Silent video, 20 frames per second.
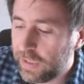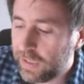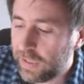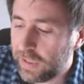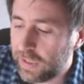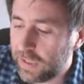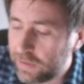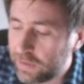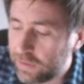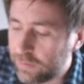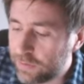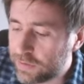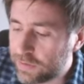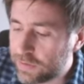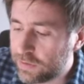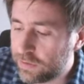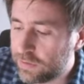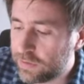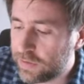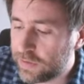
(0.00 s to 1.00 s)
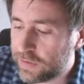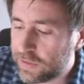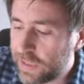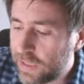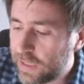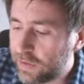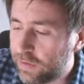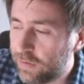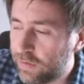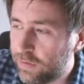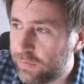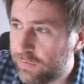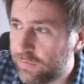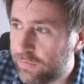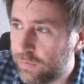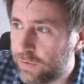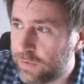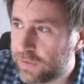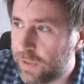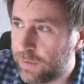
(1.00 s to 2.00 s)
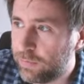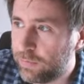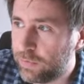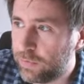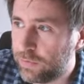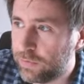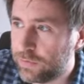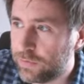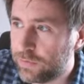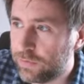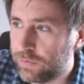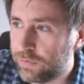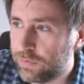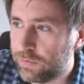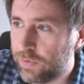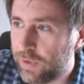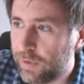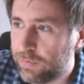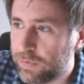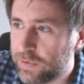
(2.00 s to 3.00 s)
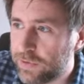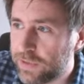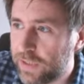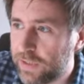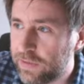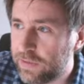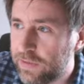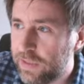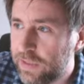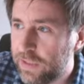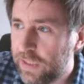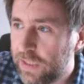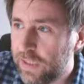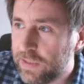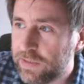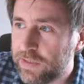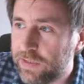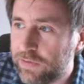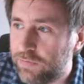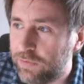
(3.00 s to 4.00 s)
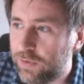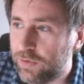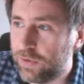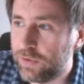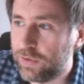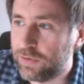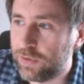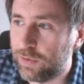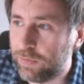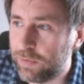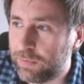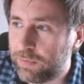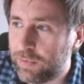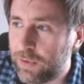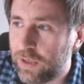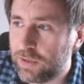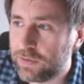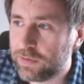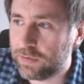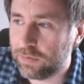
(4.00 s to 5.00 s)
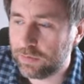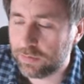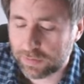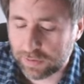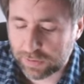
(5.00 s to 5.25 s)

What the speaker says: And Lewis uses Lego, for example, to represent different atomic particles.